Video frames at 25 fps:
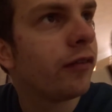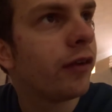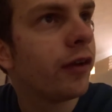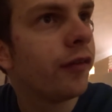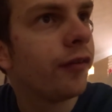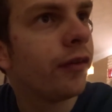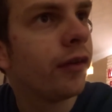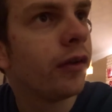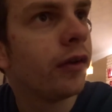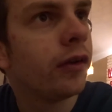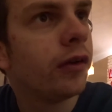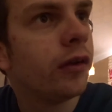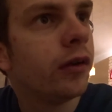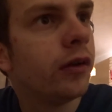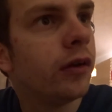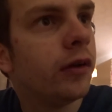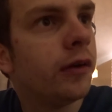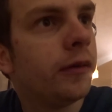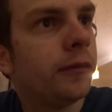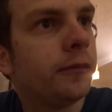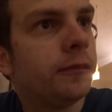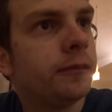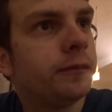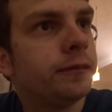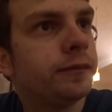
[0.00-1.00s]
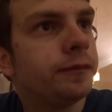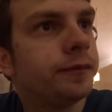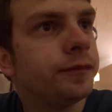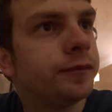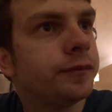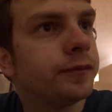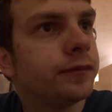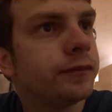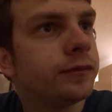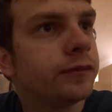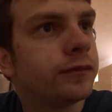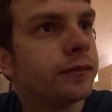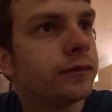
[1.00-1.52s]

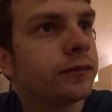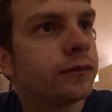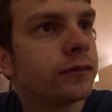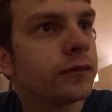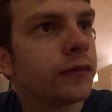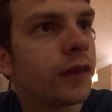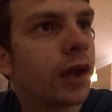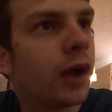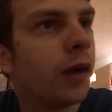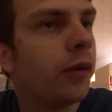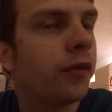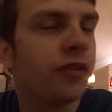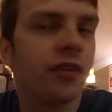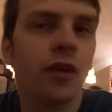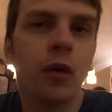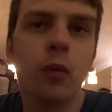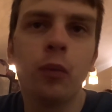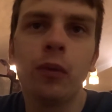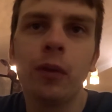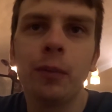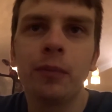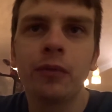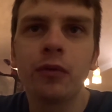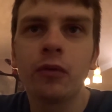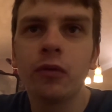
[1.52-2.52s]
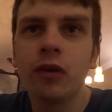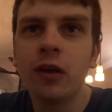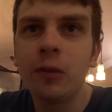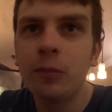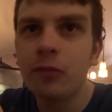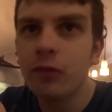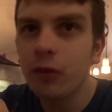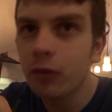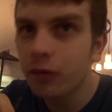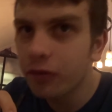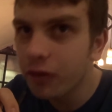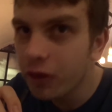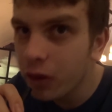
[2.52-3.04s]
flavour? Oh, it's like whipped cream
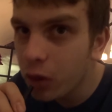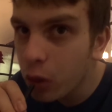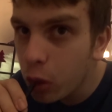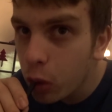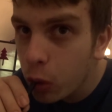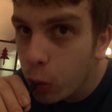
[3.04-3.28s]
something.